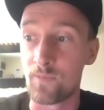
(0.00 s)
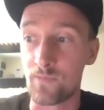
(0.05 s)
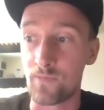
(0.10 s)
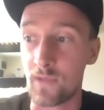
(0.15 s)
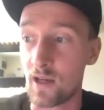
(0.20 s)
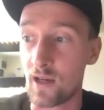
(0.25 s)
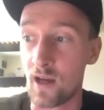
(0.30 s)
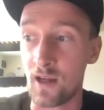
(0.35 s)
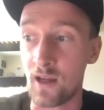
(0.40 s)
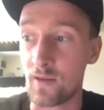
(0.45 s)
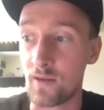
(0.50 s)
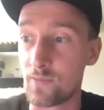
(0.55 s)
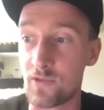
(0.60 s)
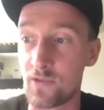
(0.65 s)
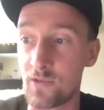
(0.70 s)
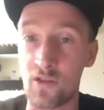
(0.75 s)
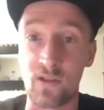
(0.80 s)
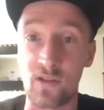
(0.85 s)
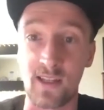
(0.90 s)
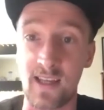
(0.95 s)
you know,
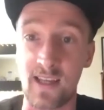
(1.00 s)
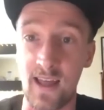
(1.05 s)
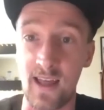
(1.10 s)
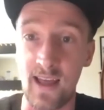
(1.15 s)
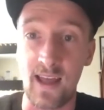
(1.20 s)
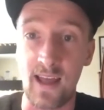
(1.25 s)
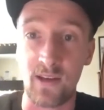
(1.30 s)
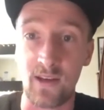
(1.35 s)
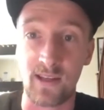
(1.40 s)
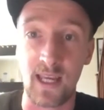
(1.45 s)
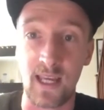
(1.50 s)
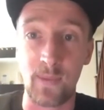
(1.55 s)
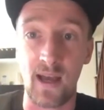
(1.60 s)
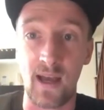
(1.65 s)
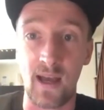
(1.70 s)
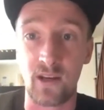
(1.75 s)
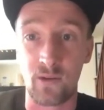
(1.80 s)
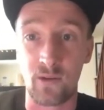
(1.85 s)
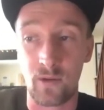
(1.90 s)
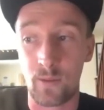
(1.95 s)
just to keep the
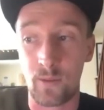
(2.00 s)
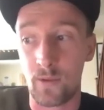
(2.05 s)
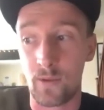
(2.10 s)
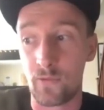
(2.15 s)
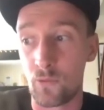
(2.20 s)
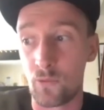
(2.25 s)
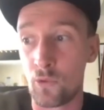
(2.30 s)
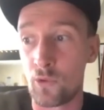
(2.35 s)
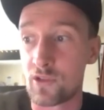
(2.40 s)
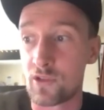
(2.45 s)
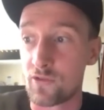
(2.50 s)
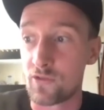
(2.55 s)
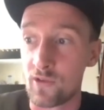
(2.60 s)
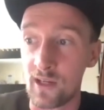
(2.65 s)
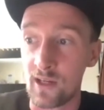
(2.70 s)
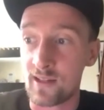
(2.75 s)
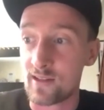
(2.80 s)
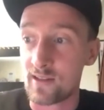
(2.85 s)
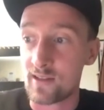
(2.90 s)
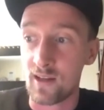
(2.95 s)
head above water,
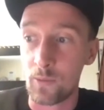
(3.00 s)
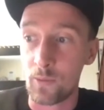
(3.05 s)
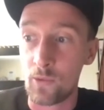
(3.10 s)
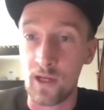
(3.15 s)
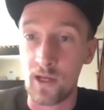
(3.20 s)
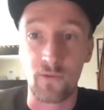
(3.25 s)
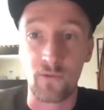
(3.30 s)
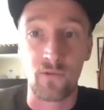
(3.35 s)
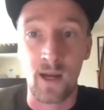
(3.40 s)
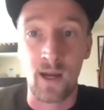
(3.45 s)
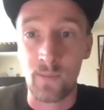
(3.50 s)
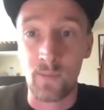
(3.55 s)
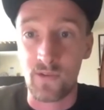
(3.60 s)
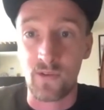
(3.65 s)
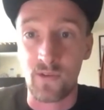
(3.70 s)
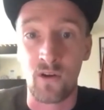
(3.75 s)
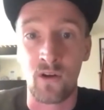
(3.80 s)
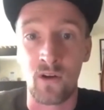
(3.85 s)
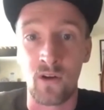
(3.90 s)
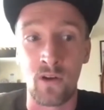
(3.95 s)
really. So like working for
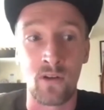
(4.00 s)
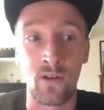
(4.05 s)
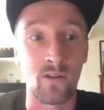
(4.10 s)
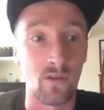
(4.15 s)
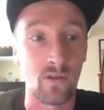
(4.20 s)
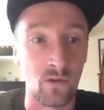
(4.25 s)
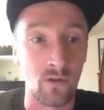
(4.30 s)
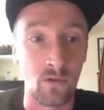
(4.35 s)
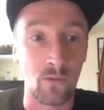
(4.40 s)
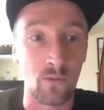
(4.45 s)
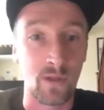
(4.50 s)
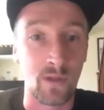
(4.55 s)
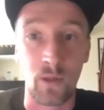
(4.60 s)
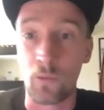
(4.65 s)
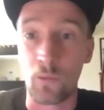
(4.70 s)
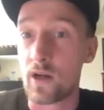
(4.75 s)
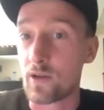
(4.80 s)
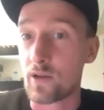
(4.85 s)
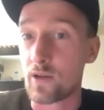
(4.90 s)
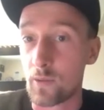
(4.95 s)
Amazon or, you
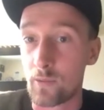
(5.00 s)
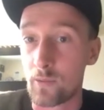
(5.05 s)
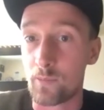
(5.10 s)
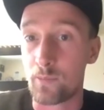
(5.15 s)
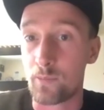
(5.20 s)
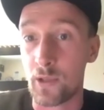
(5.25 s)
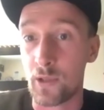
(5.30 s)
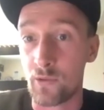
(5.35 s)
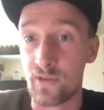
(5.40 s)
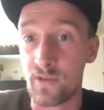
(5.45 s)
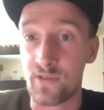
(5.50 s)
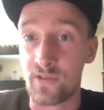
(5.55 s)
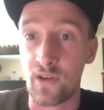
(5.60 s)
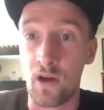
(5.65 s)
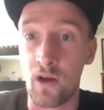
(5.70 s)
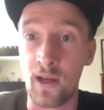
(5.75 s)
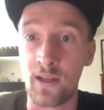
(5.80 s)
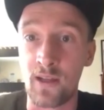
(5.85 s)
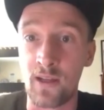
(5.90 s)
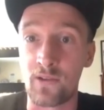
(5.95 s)
know, working on building
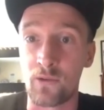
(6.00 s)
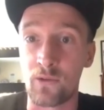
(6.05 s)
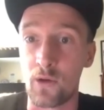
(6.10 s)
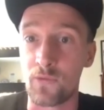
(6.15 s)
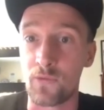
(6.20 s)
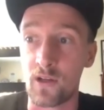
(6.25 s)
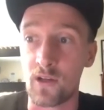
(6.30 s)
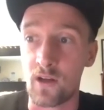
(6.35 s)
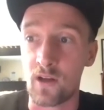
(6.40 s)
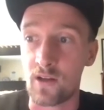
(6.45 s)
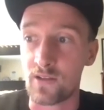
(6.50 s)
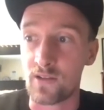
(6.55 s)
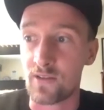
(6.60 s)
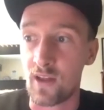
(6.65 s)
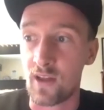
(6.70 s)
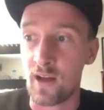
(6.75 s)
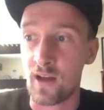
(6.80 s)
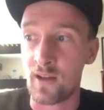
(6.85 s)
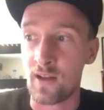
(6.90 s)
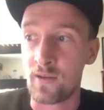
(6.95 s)
sites, quite a few guys have
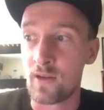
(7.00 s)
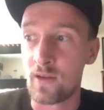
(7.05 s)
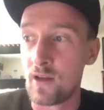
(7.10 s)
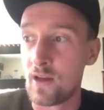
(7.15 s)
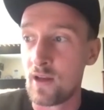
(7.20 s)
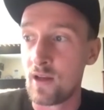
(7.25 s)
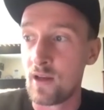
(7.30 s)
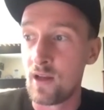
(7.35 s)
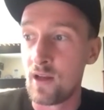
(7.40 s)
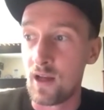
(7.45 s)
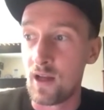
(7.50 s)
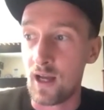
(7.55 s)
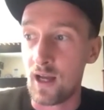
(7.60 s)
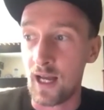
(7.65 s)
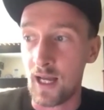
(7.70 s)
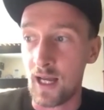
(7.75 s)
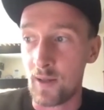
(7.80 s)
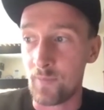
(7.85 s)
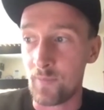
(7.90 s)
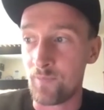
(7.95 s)
done.
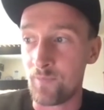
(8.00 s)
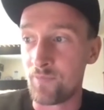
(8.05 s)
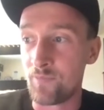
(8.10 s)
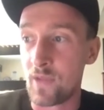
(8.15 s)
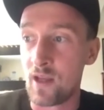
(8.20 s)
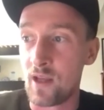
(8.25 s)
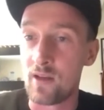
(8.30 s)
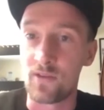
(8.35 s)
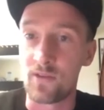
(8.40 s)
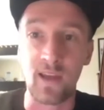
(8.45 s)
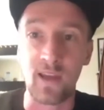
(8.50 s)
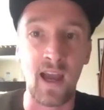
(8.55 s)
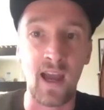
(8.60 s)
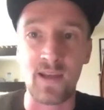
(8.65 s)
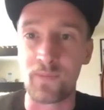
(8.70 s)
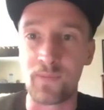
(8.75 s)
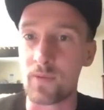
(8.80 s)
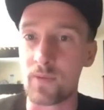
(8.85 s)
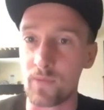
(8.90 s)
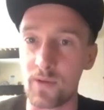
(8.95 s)

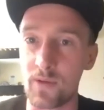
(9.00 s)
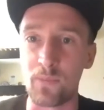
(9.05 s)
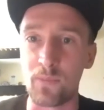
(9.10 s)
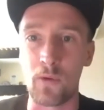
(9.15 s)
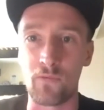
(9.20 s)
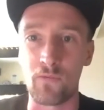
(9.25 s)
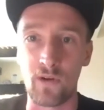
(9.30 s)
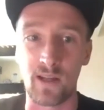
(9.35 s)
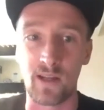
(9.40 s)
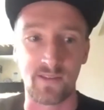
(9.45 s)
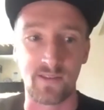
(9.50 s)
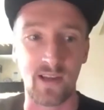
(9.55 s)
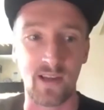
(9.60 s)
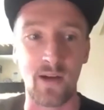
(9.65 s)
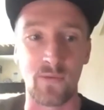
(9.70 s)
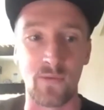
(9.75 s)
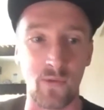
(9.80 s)
It's been really tough,